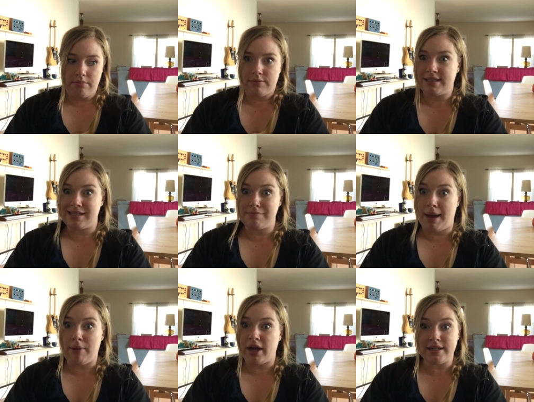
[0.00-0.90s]
this is, my
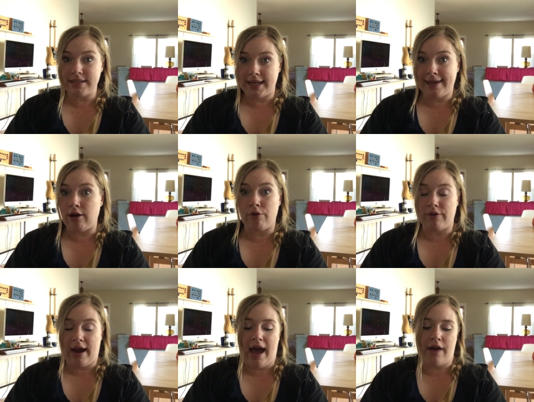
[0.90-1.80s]
body's taking
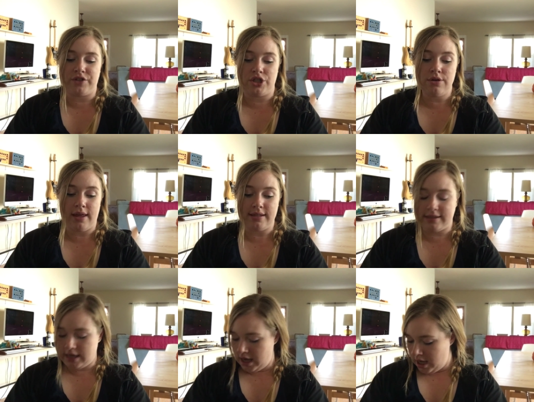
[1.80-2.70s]
over, I have to do
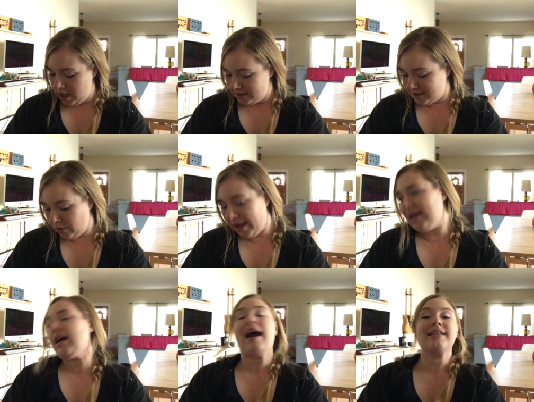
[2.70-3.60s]
this. So
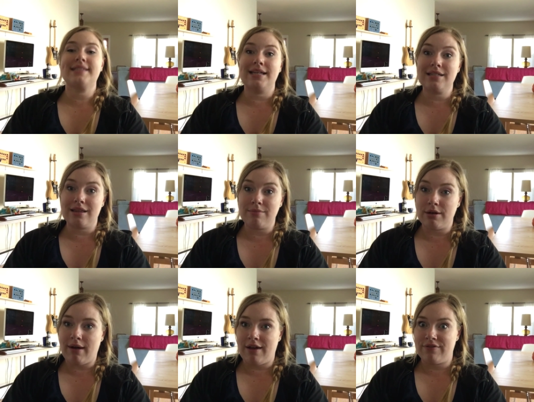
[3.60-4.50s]
I said to the
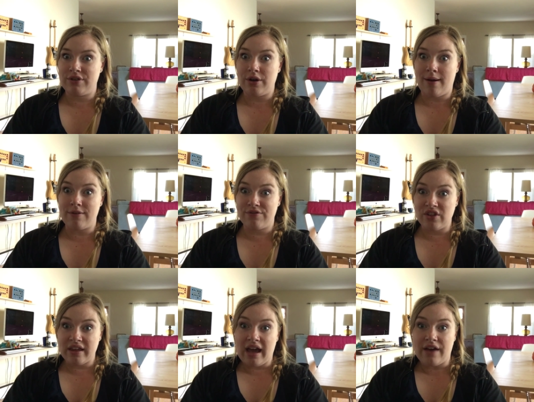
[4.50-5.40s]
midwife, you know, I feel
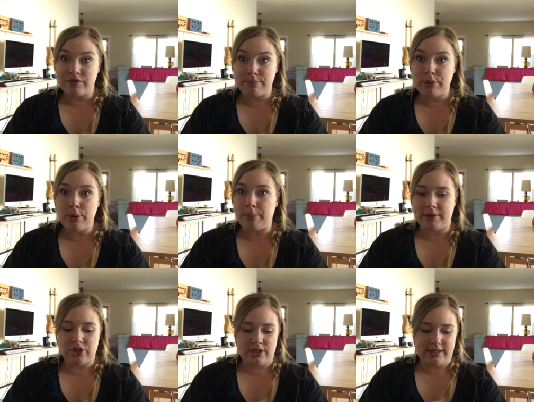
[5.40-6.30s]
like I have to poop.
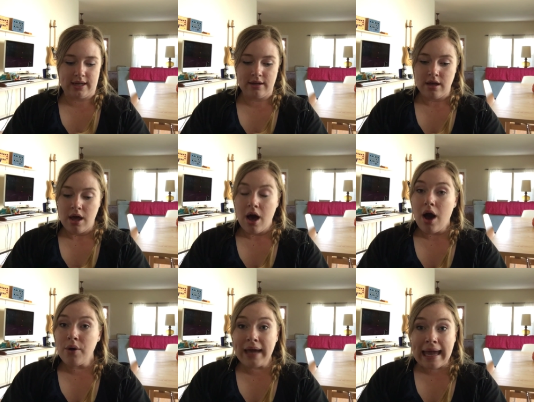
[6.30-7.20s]
And she said,
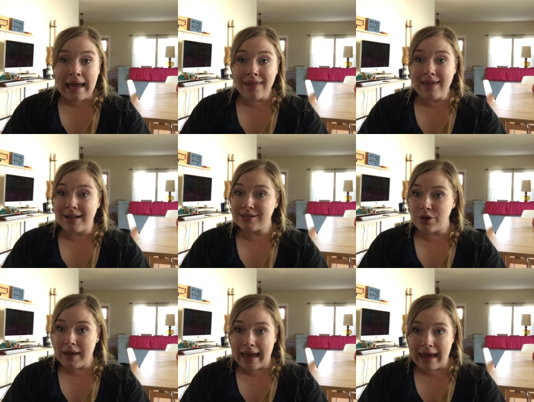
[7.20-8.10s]
okay, that's
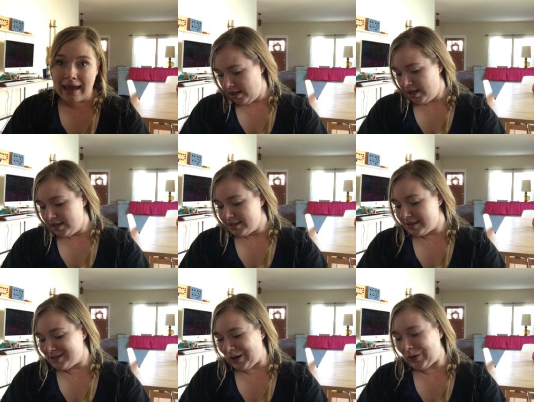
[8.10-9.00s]
okay.
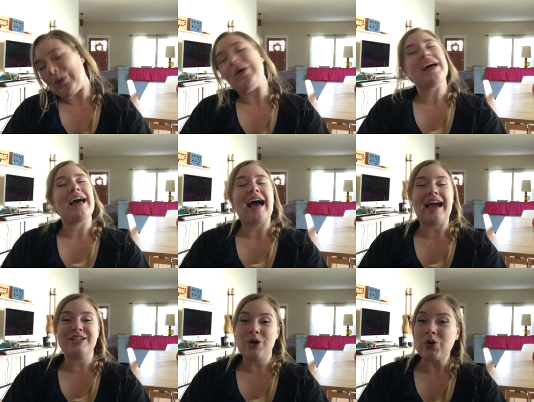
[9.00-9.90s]
So
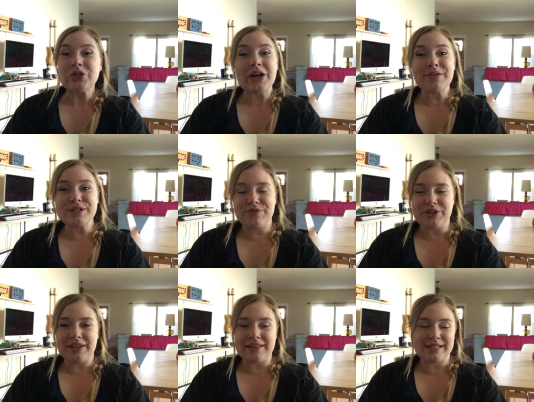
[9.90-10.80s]
I told her I was
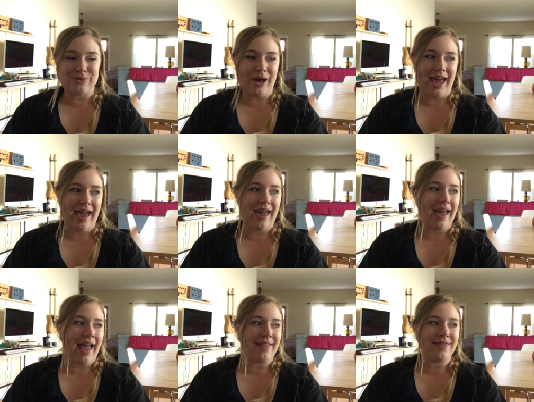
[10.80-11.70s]
feeling this
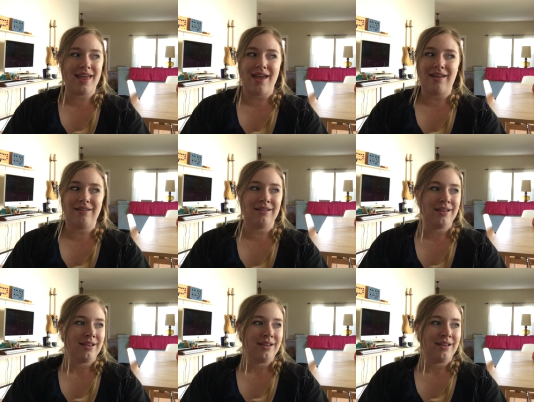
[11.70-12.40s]
way. And then